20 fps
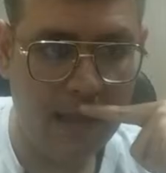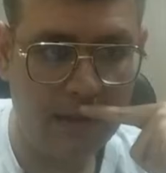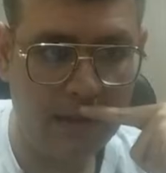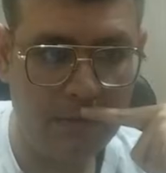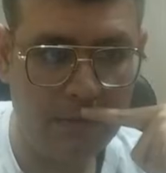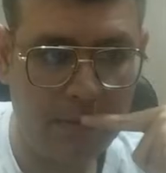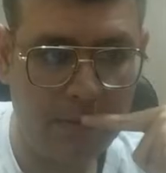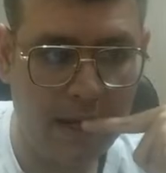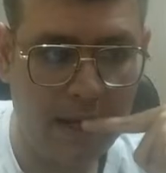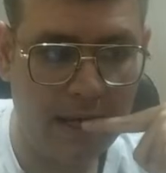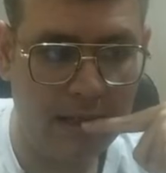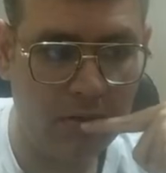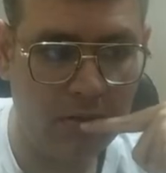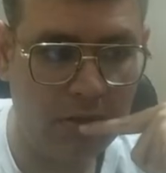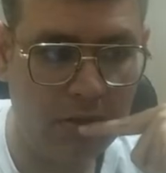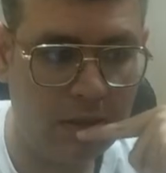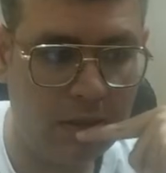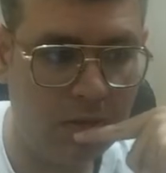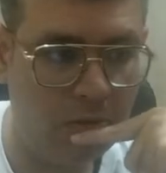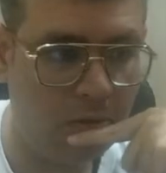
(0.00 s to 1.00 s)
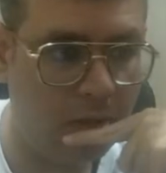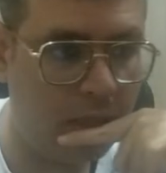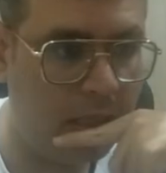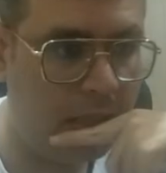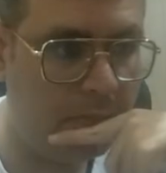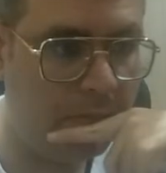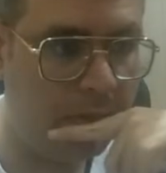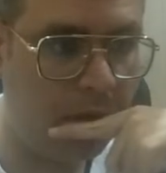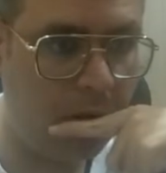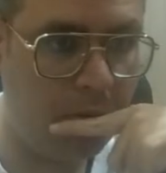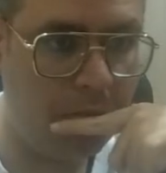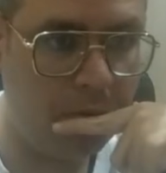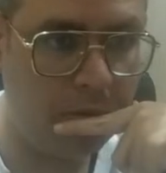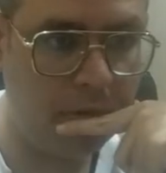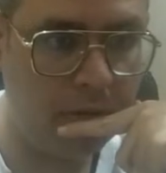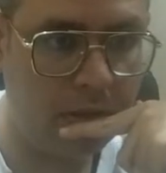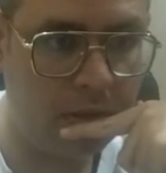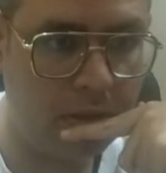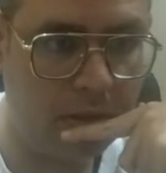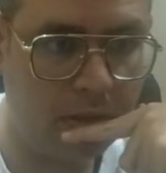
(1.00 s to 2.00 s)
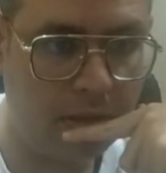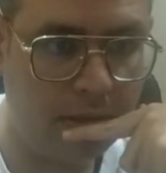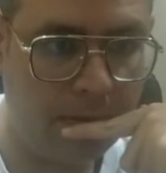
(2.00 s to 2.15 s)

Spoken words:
black, you need to keep the opposition.